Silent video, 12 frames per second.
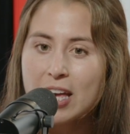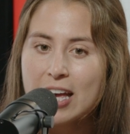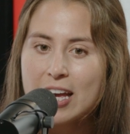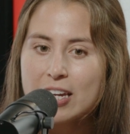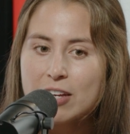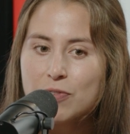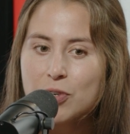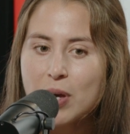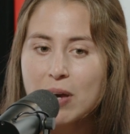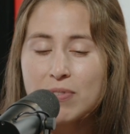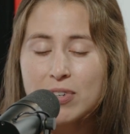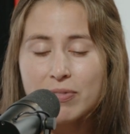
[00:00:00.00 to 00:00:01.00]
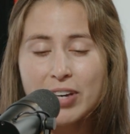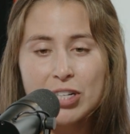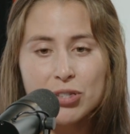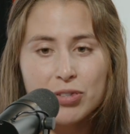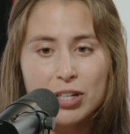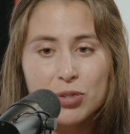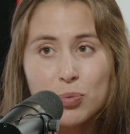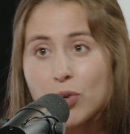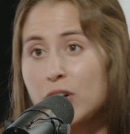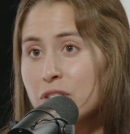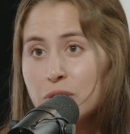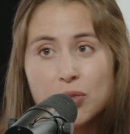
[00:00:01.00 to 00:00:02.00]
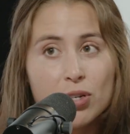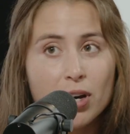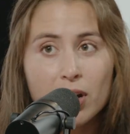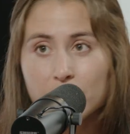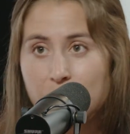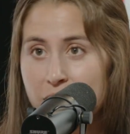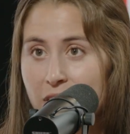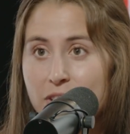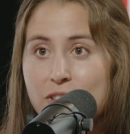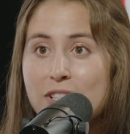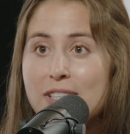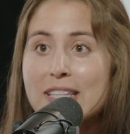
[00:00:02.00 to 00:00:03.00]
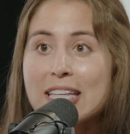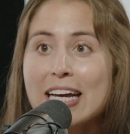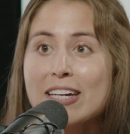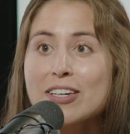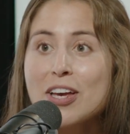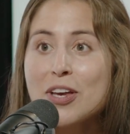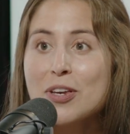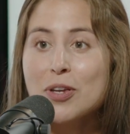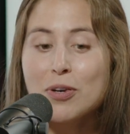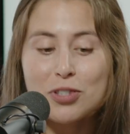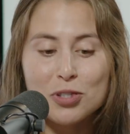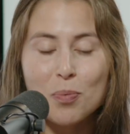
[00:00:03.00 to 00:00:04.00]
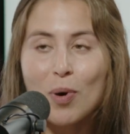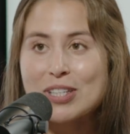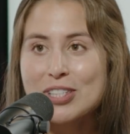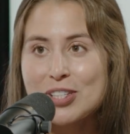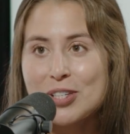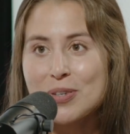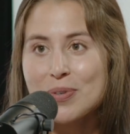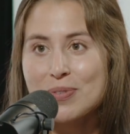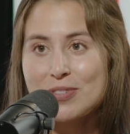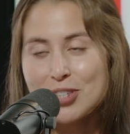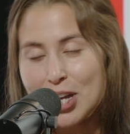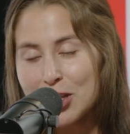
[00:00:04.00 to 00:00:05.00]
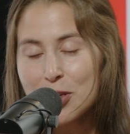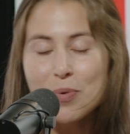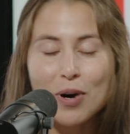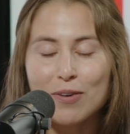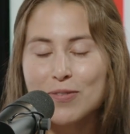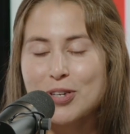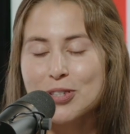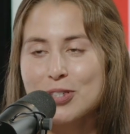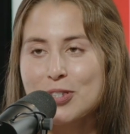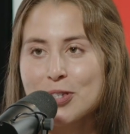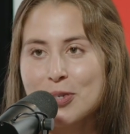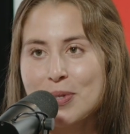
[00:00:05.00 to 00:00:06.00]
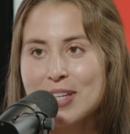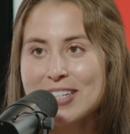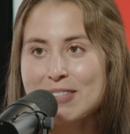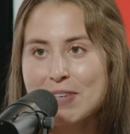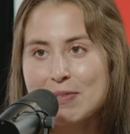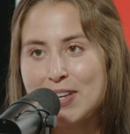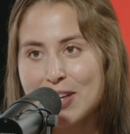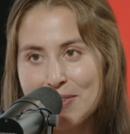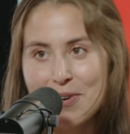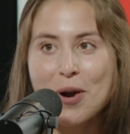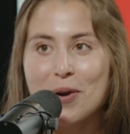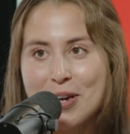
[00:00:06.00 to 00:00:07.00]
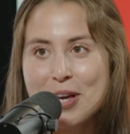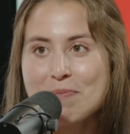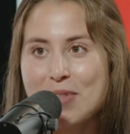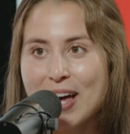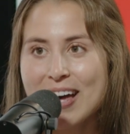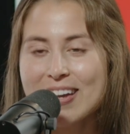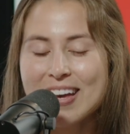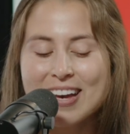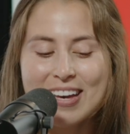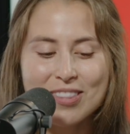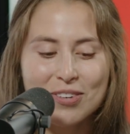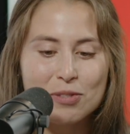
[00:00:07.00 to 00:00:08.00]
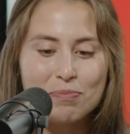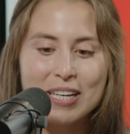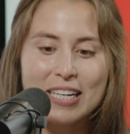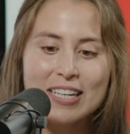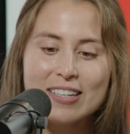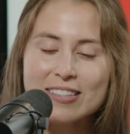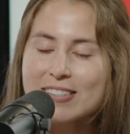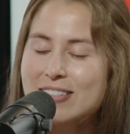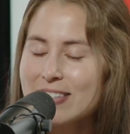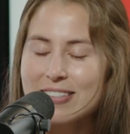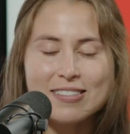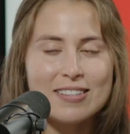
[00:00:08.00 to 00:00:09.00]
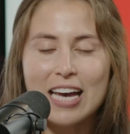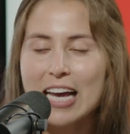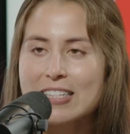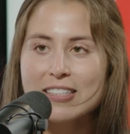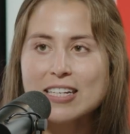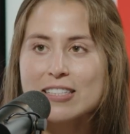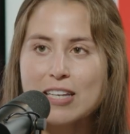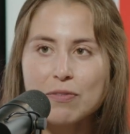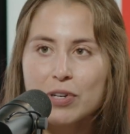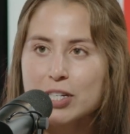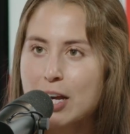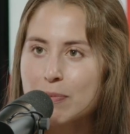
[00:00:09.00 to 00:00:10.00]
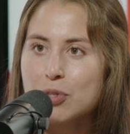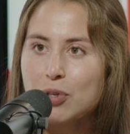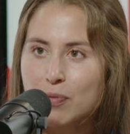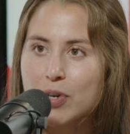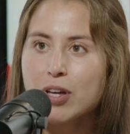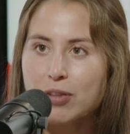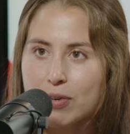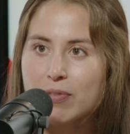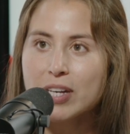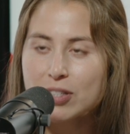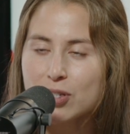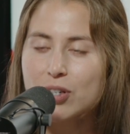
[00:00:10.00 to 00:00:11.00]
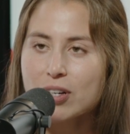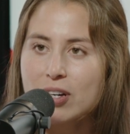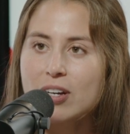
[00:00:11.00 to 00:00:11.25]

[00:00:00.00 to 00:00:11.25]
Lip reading: And if you have an advisor that's rushing through the conversation that, you know, just wants to check you off their to-do list, maybe hurry up those meetings, I'd say it's definitely time to look for another advisor.